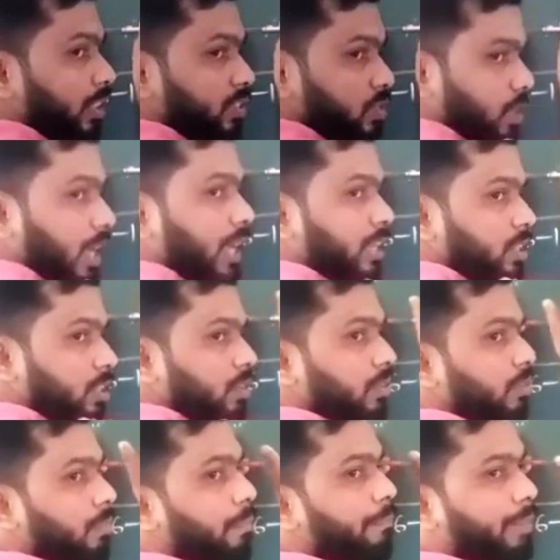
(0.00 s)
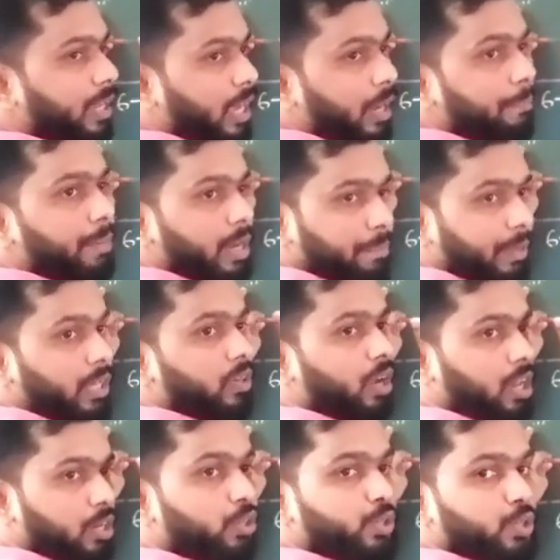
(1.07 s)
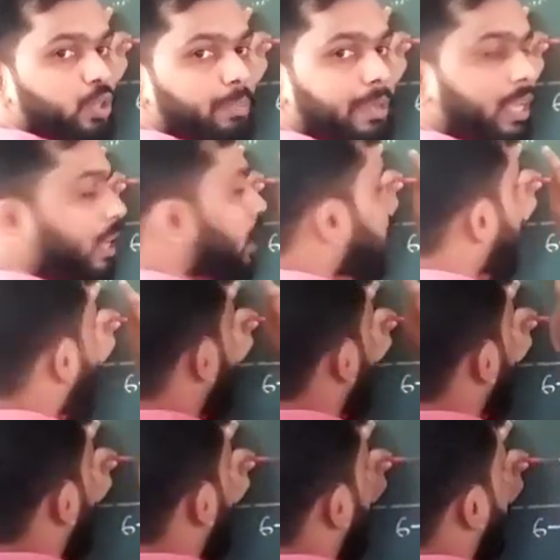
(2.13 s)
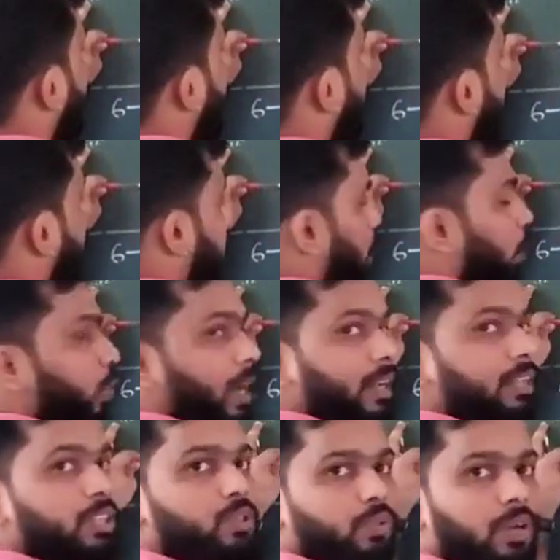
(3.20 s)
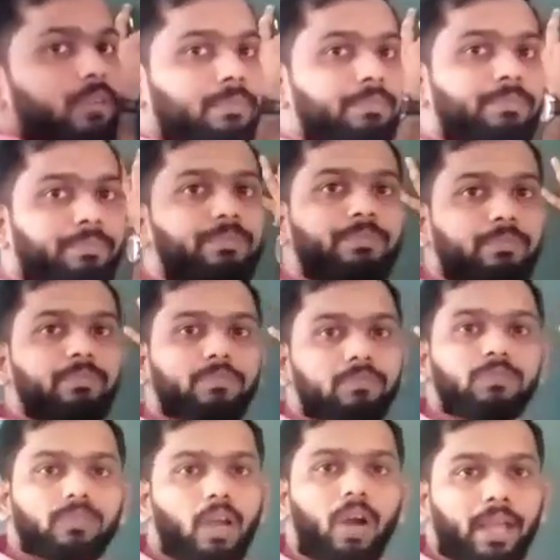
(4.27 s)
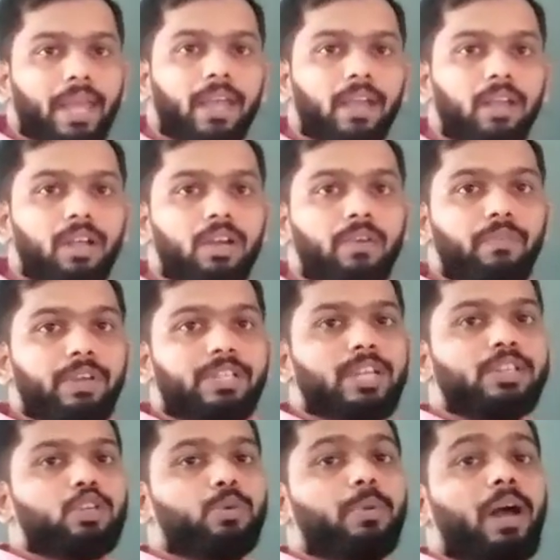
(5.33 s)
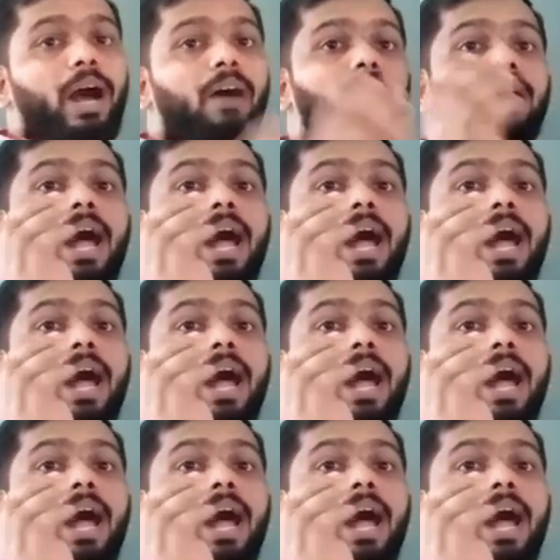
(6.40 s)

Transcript: the straight behind perpendicular. You should be, and you have to look at this one. Okay, our